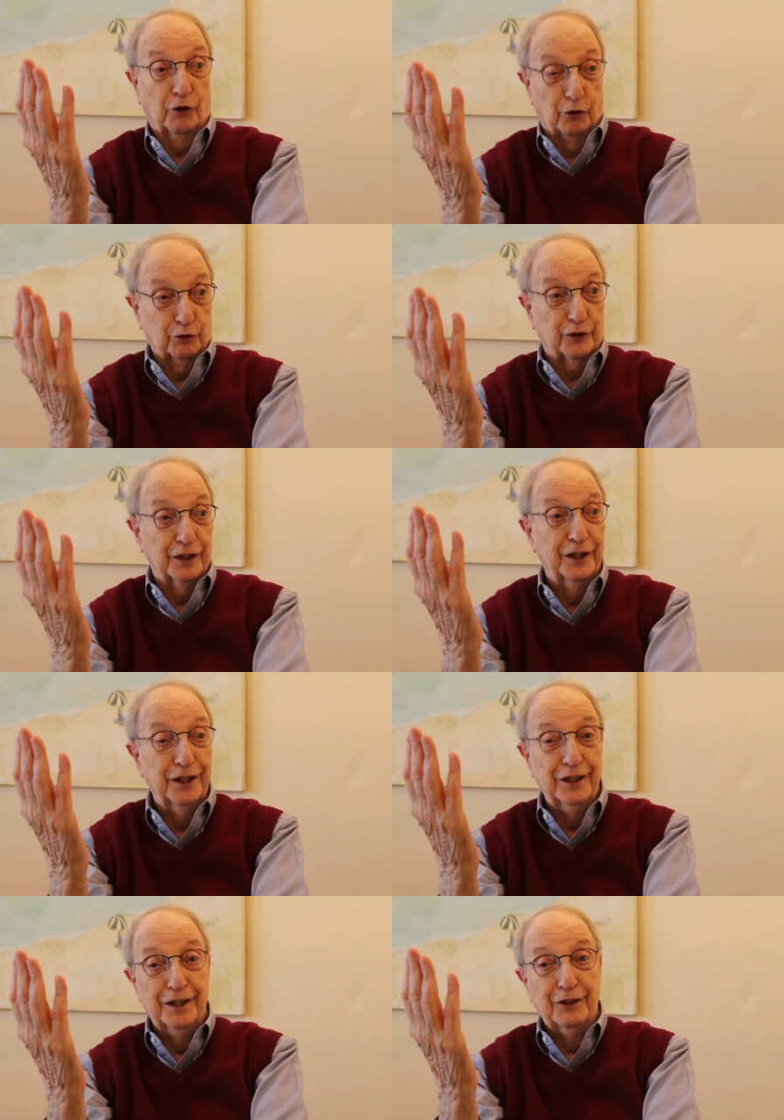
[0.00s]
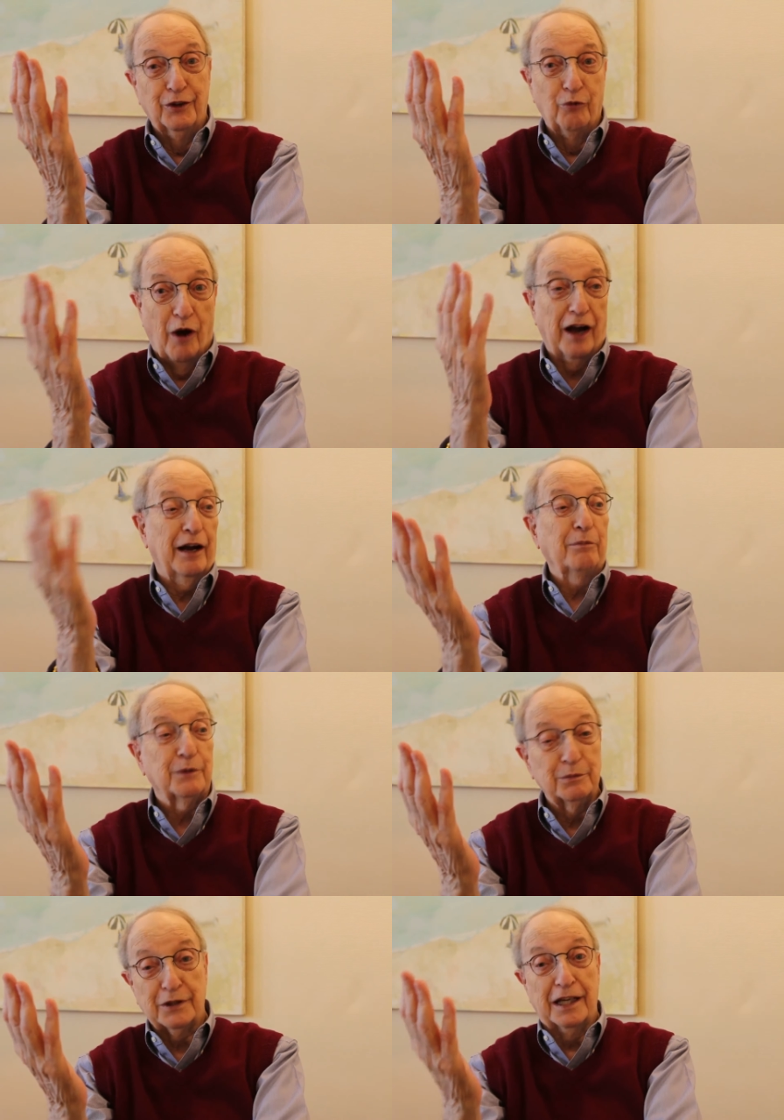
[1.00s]
old, walk
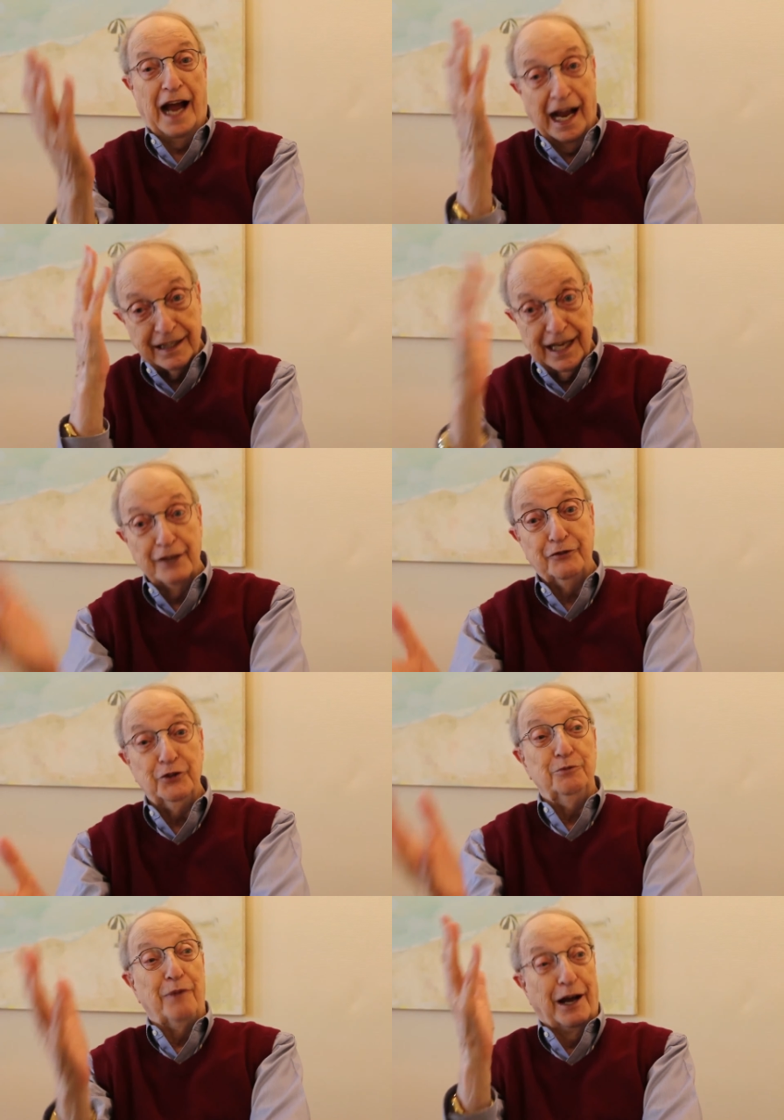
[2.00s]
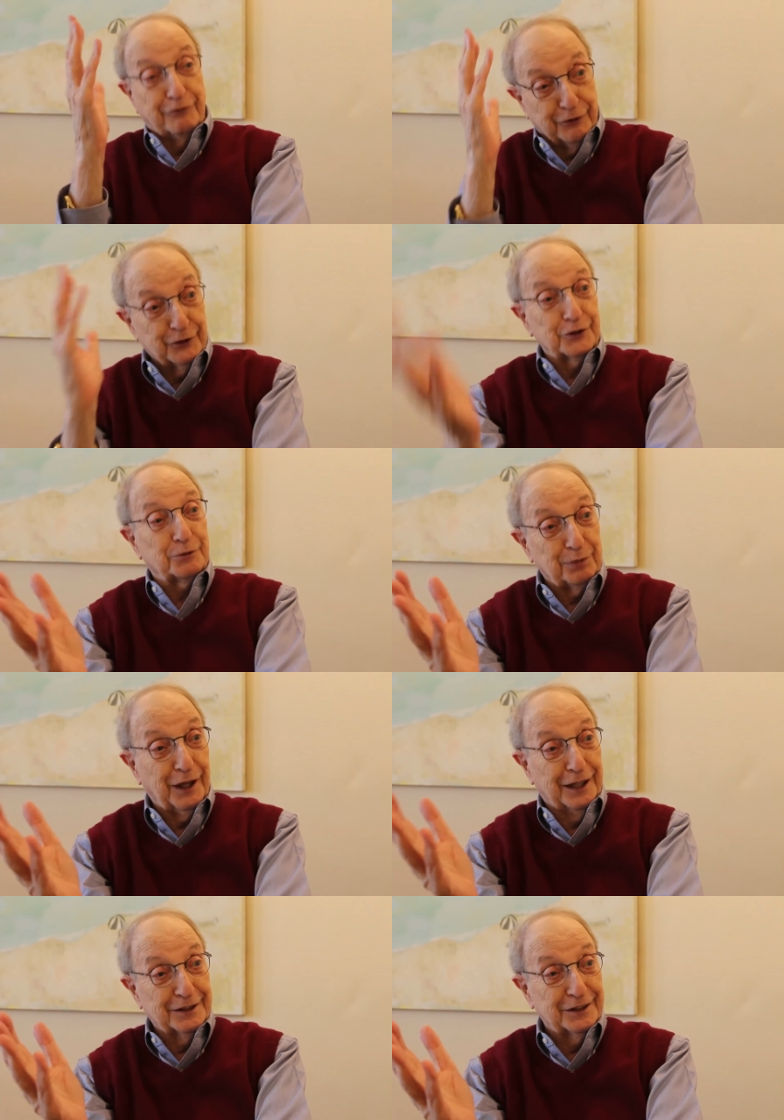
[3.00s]
up to him and say, I gave you my first
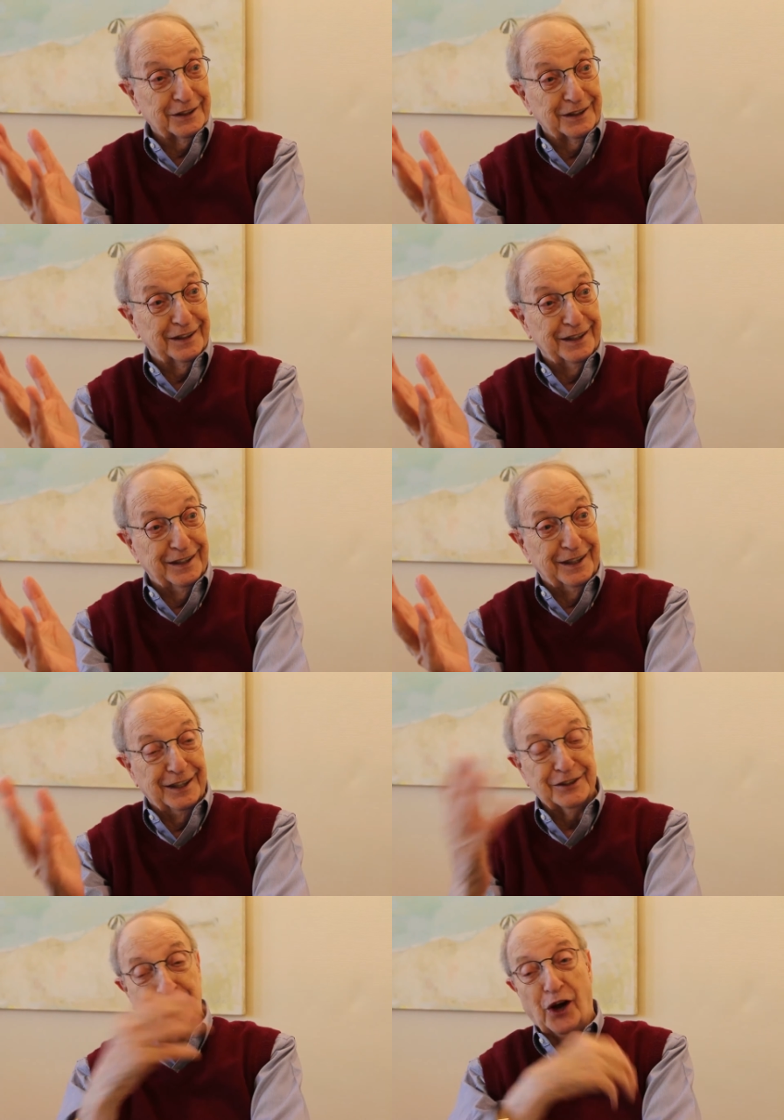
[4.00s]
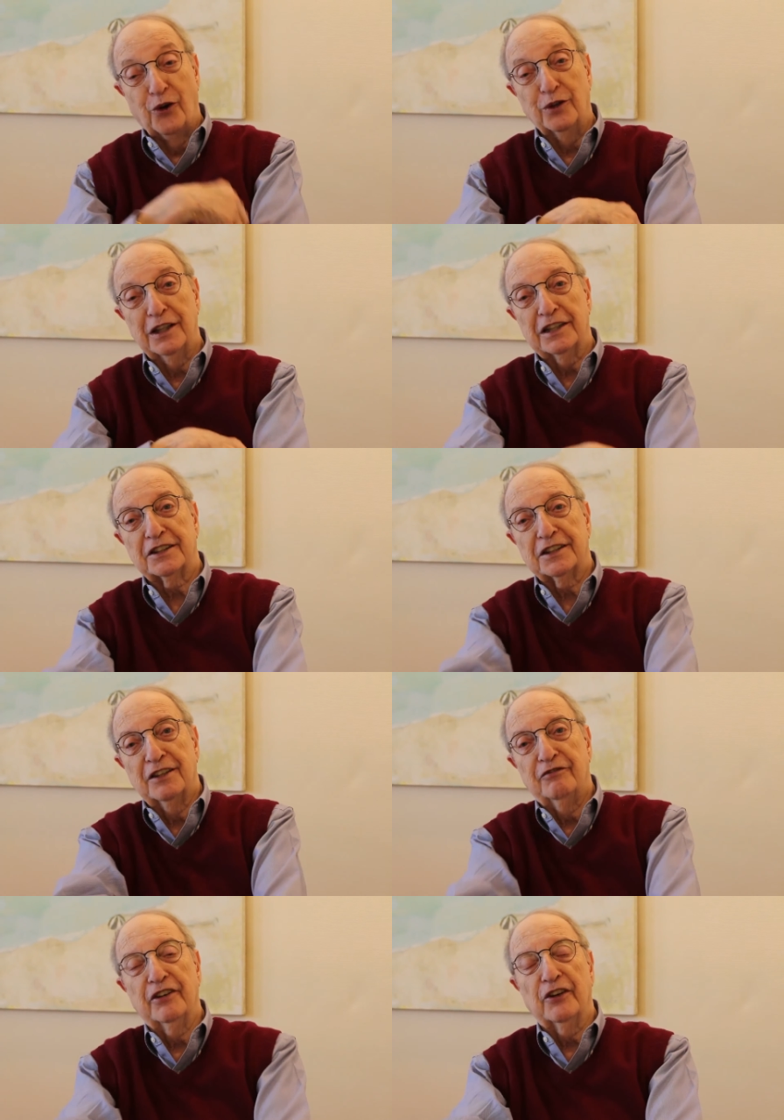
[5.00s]
pledge. So it's
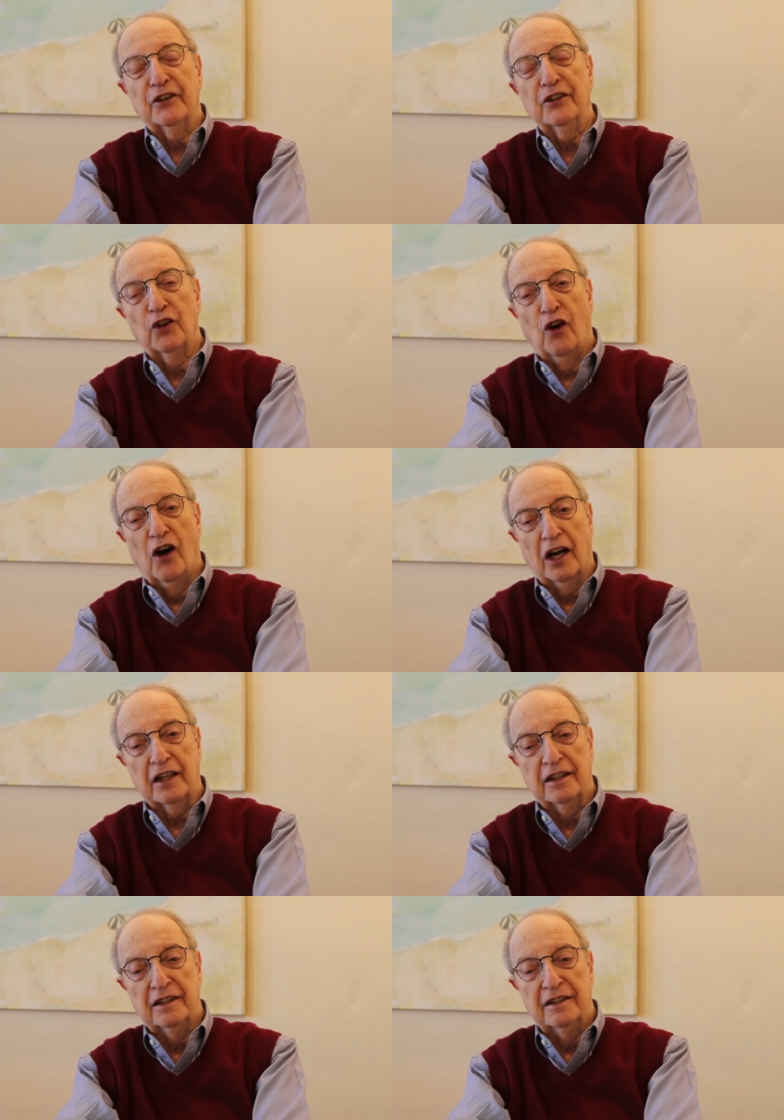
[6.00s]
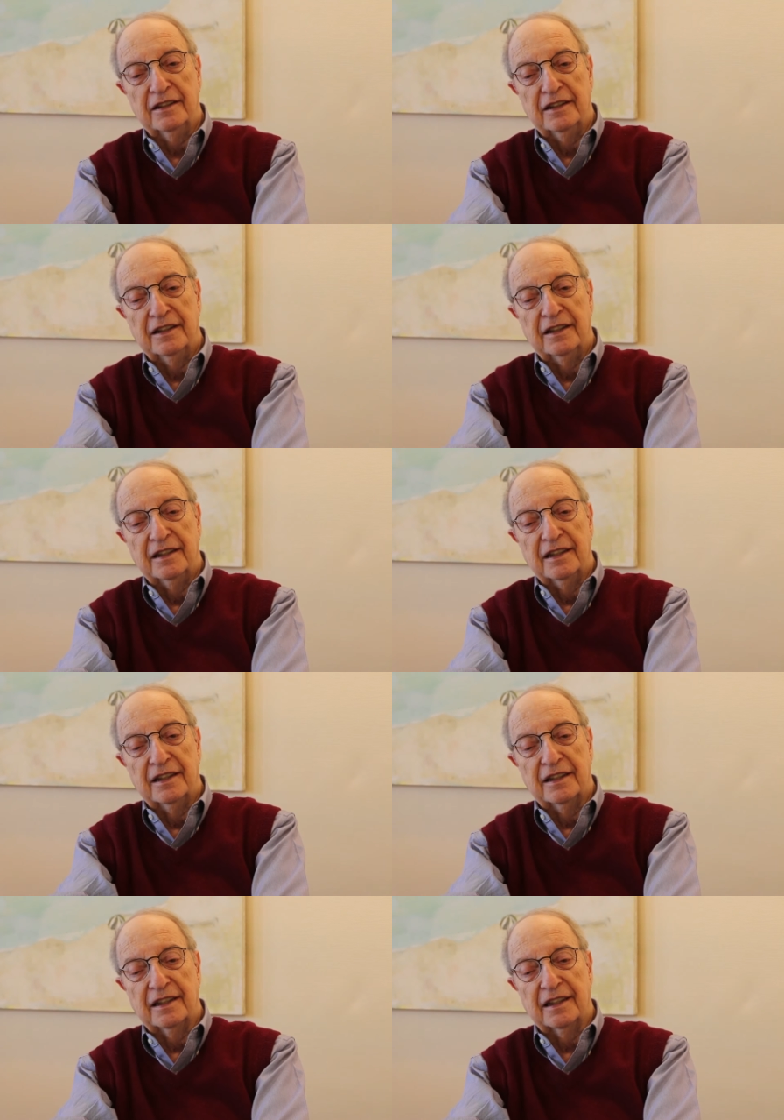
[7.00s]
a very long
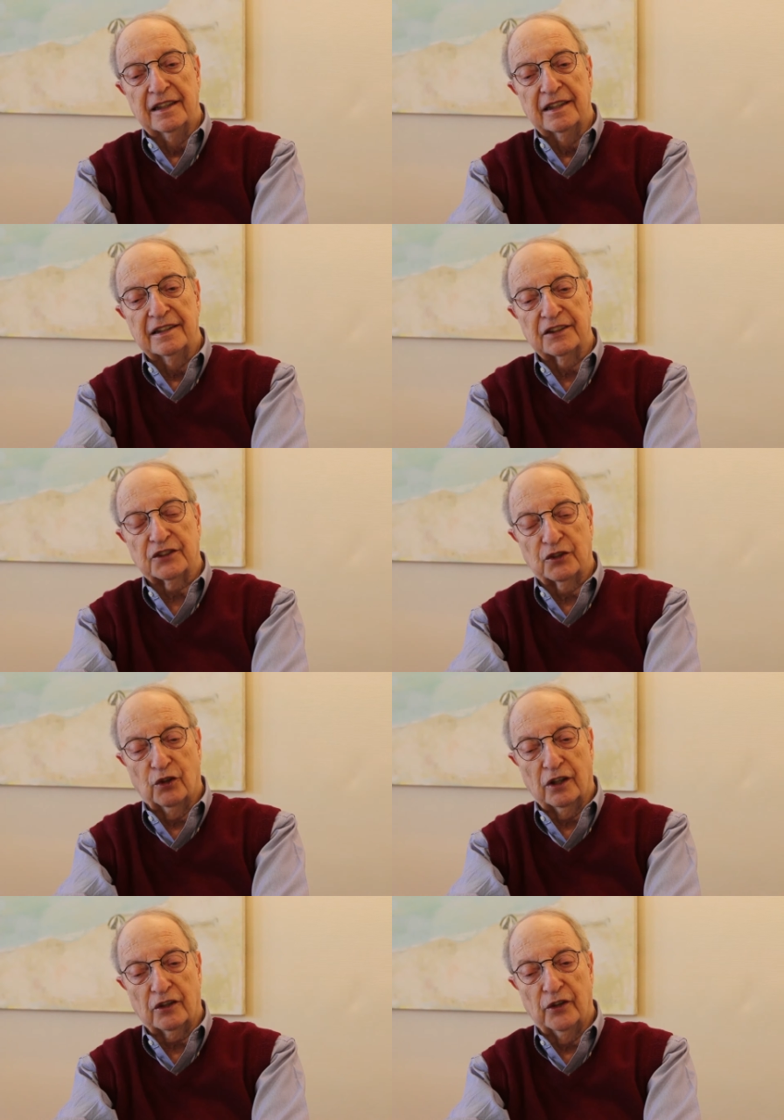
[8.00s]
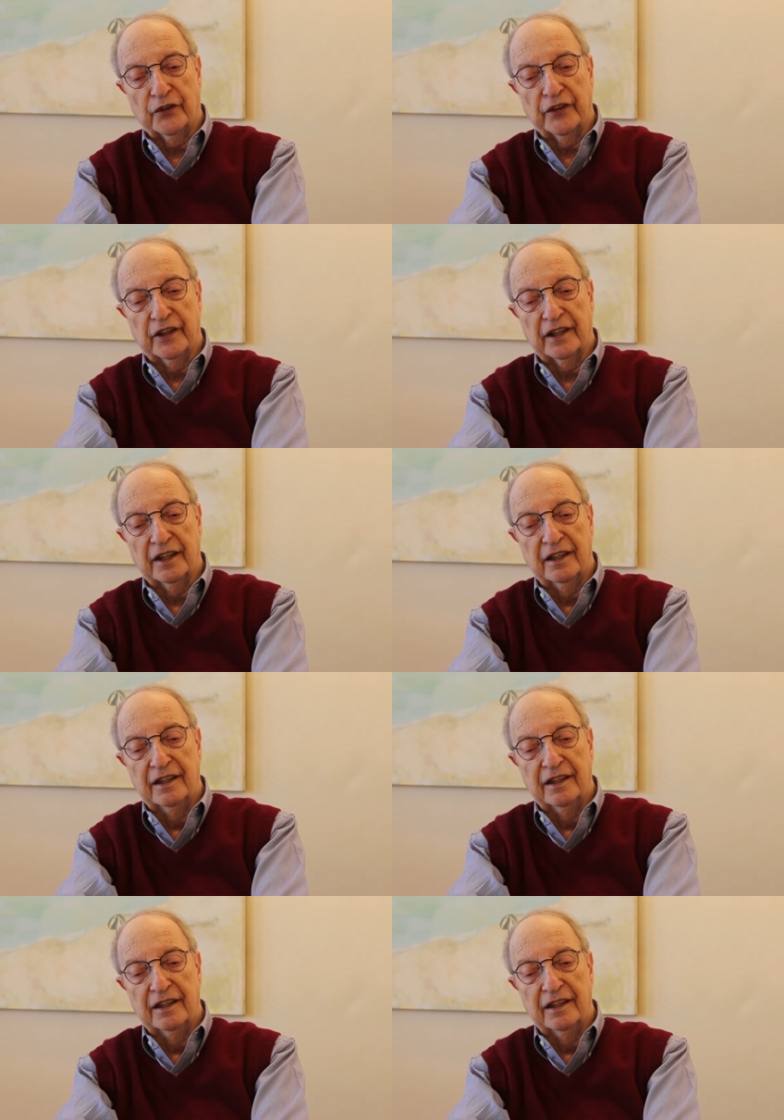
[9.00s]
uh, historical thing.